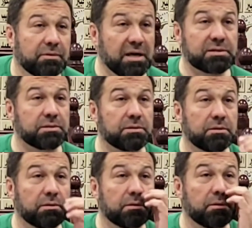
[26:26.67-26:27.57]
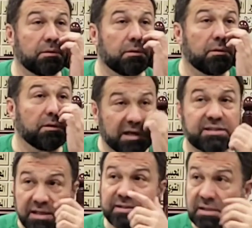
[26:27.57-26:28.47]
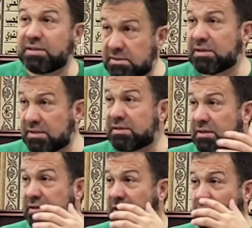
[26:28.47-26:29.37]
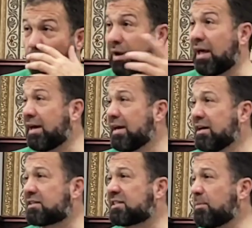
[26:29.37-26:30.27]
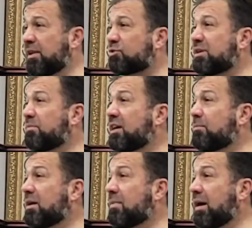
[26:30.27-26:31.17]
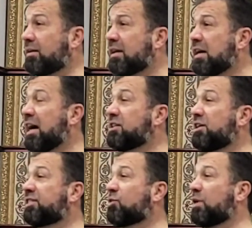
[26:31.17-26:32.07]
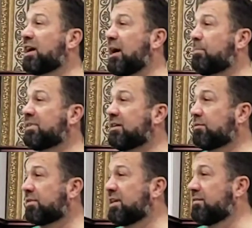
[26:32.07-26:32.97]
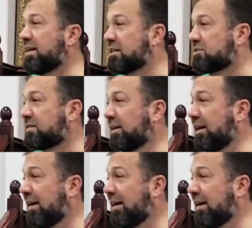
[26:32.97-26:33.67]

Yes. Yes. Wallahi, it's similar to something in my mind. An earthquake happened and everything vanished.